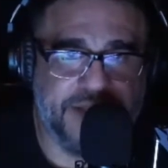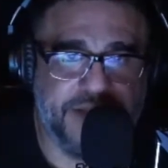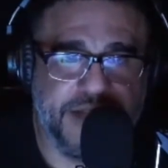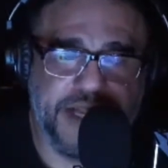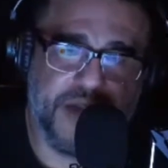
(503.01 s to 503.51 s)

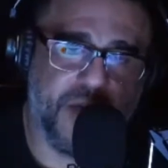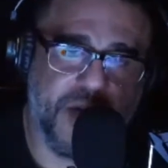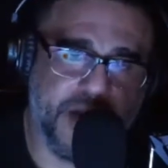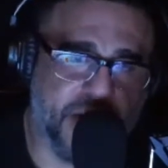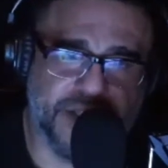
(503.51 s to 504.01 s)
He didn't
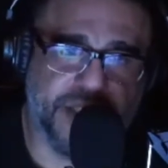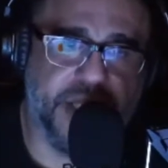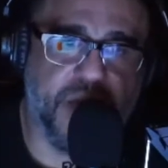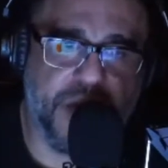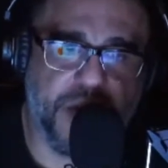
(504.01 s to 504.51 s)
want, or she didn't
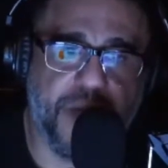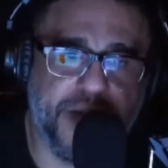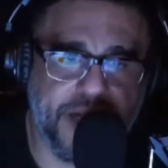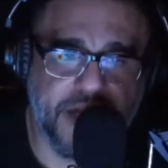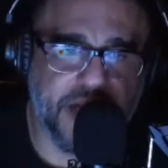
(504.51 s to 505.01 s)
want nobody
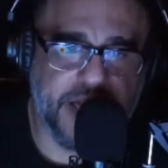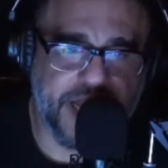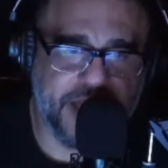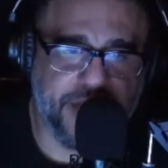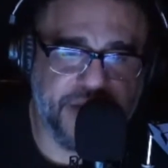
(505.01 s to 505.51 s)
looking at
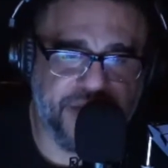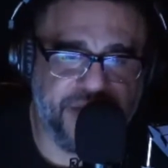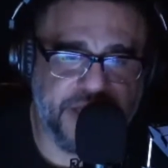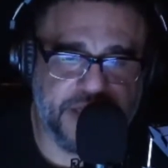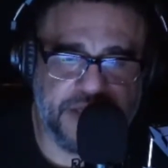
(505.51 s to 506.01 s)
them in the
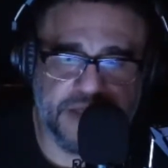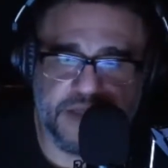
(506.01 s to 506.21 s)
face.